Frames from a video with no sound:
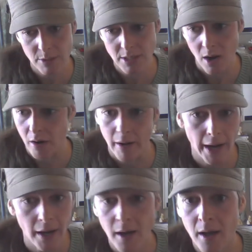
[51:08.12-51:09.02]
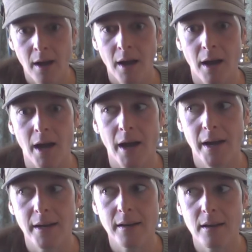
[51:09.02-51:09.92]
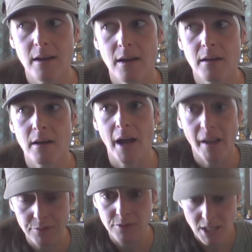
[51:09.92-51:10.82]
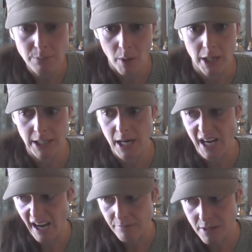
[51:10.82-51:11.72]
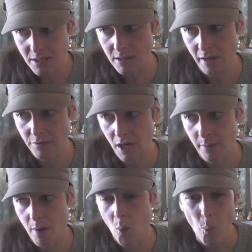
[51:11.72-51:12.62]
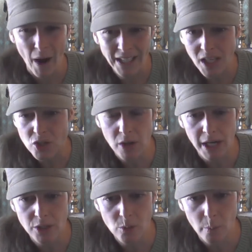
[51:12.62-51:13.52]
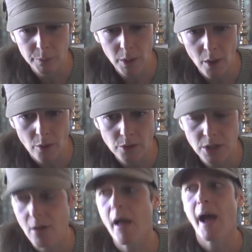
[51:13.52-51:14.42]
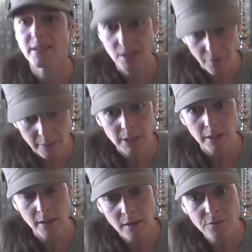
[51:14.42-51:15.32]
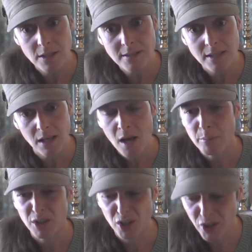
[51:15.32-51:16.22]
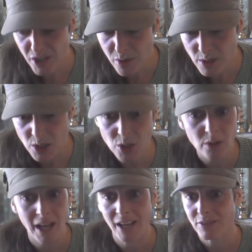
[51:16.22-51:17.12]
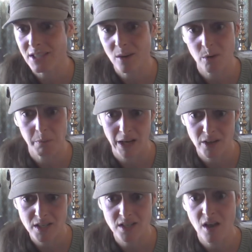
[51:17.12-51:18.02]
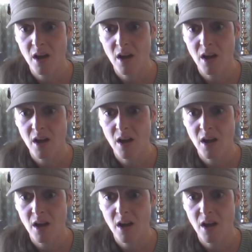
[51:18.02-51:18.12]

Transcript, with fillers: say, All right, I I have this body and I have this lifetime. Why not try a new approach? As if I'm in an infancy. The good news is you don't have to deal with parents,